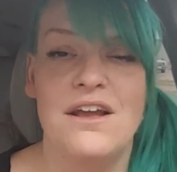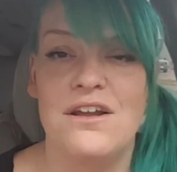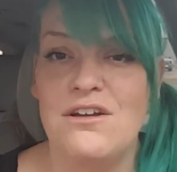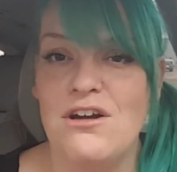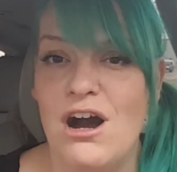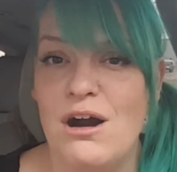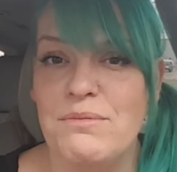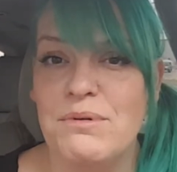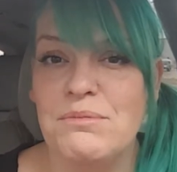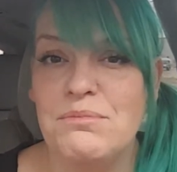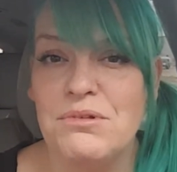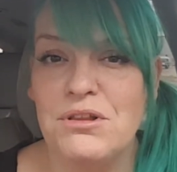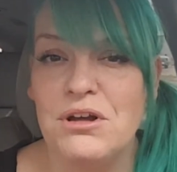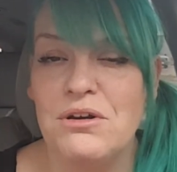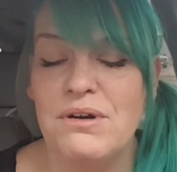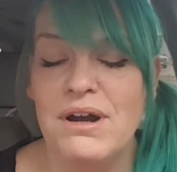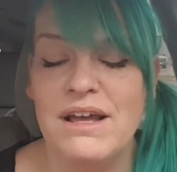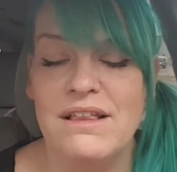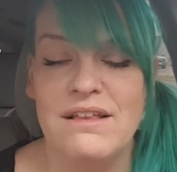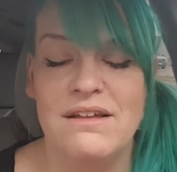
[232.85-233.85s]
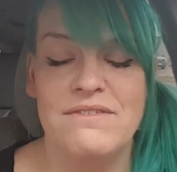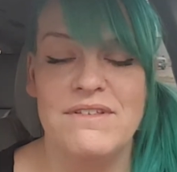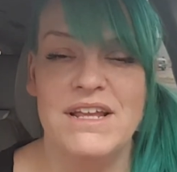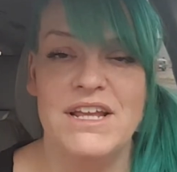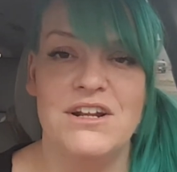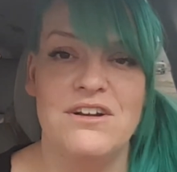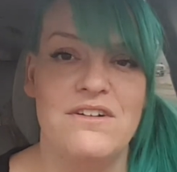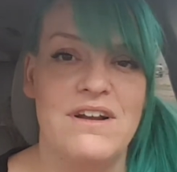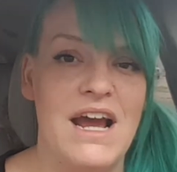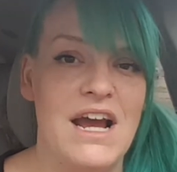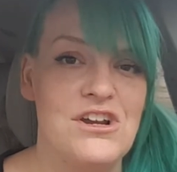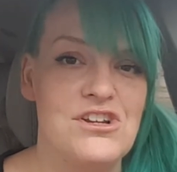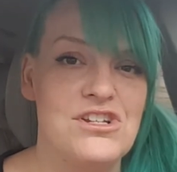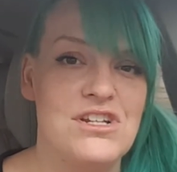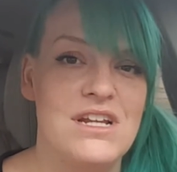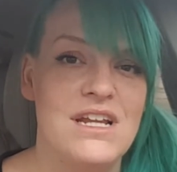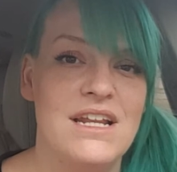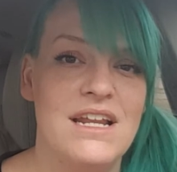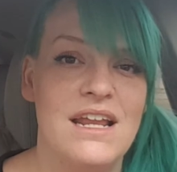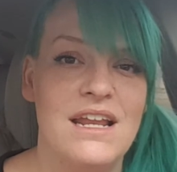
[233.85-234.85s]
Comment below. I love the
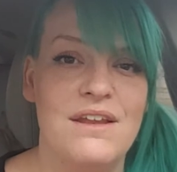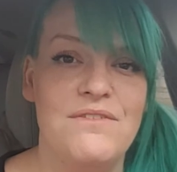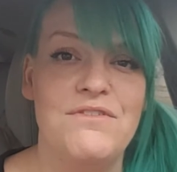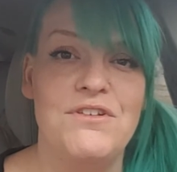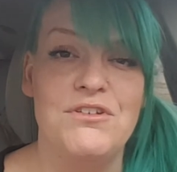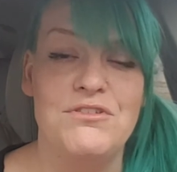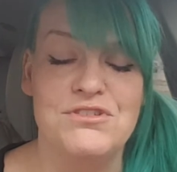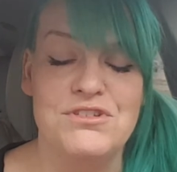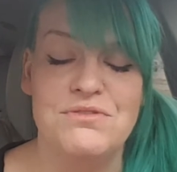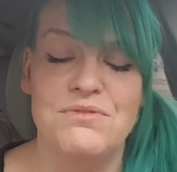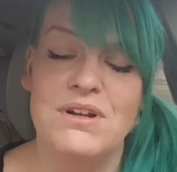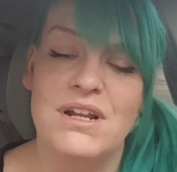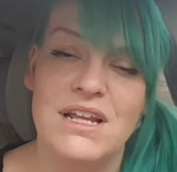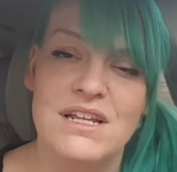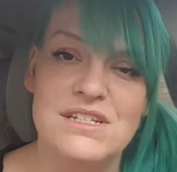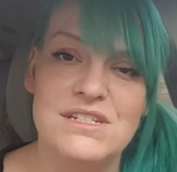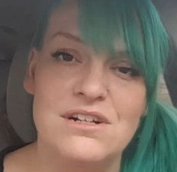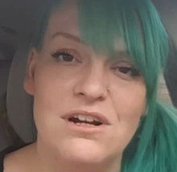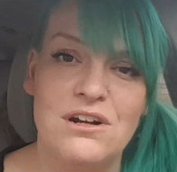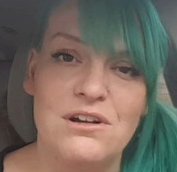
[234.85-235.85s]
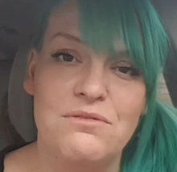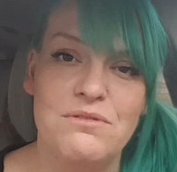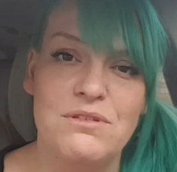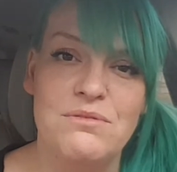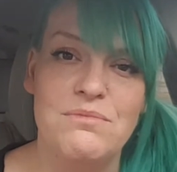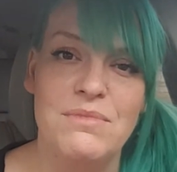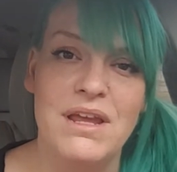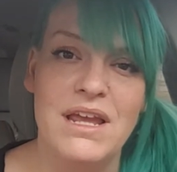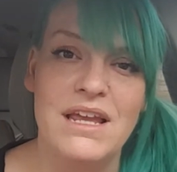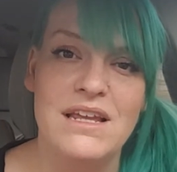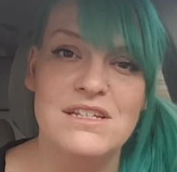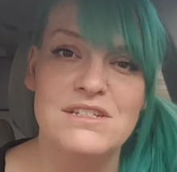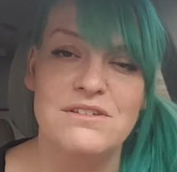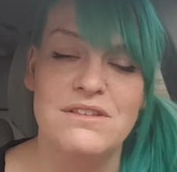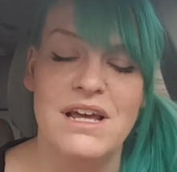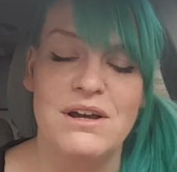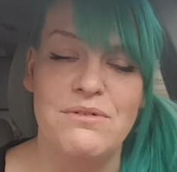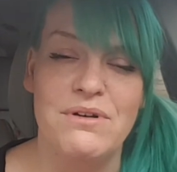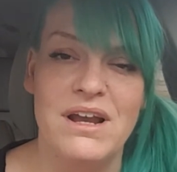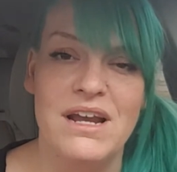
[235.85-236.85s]
interaction. And if you do want to get started with me so
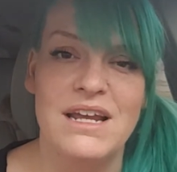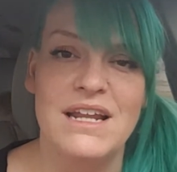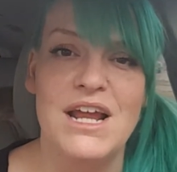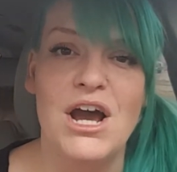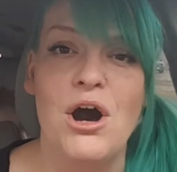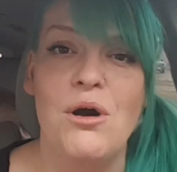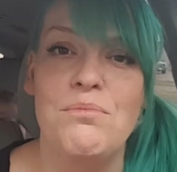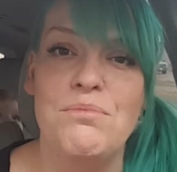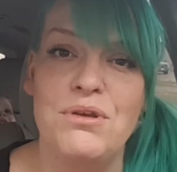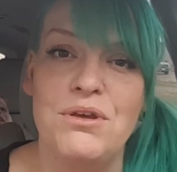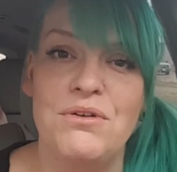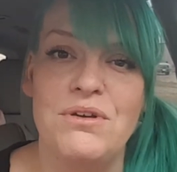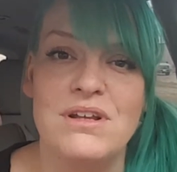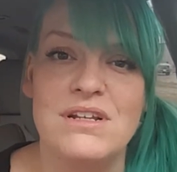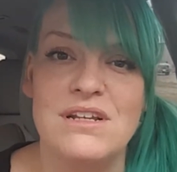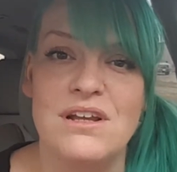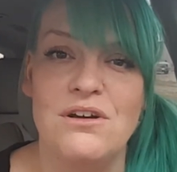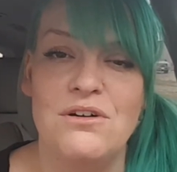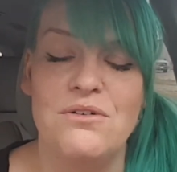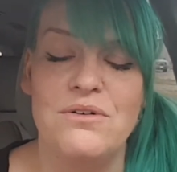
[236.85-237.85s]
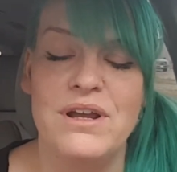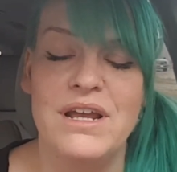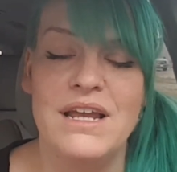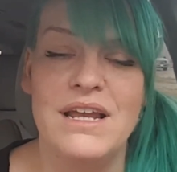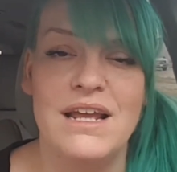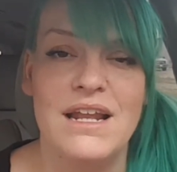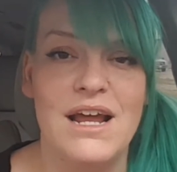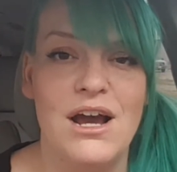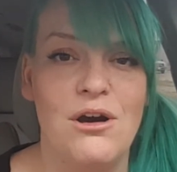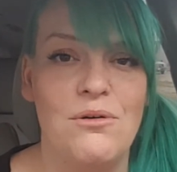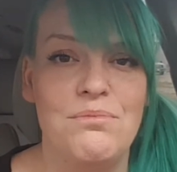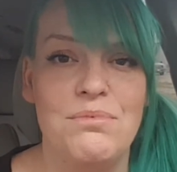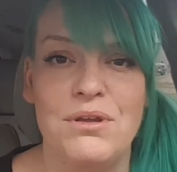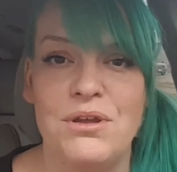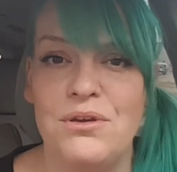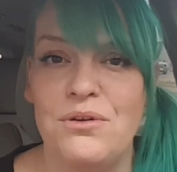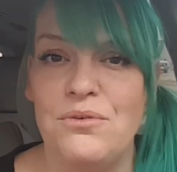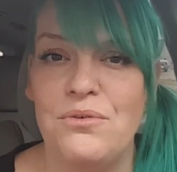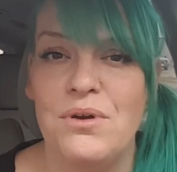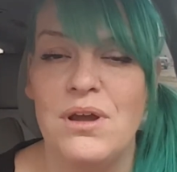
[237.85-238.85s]
that way I can help you get going and help
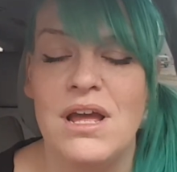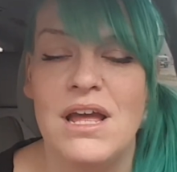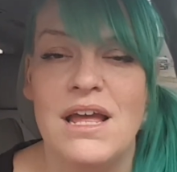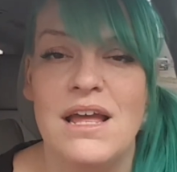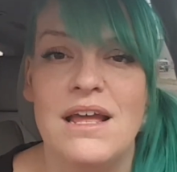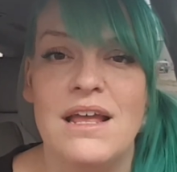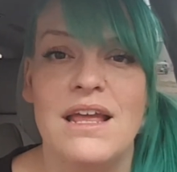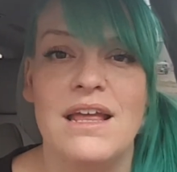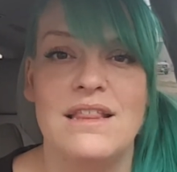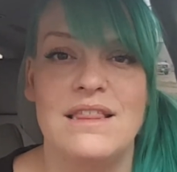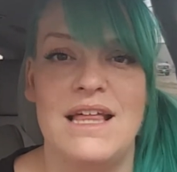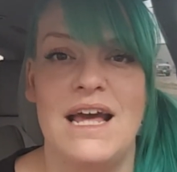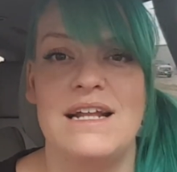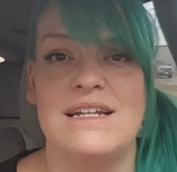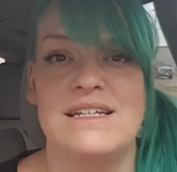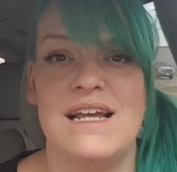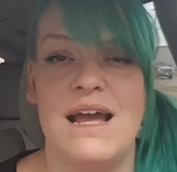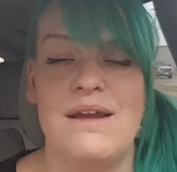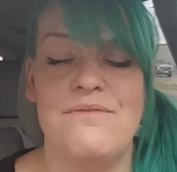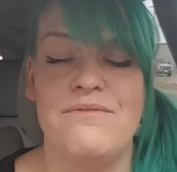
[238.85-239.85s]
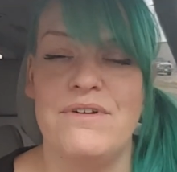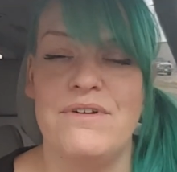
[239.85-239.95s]
you get that time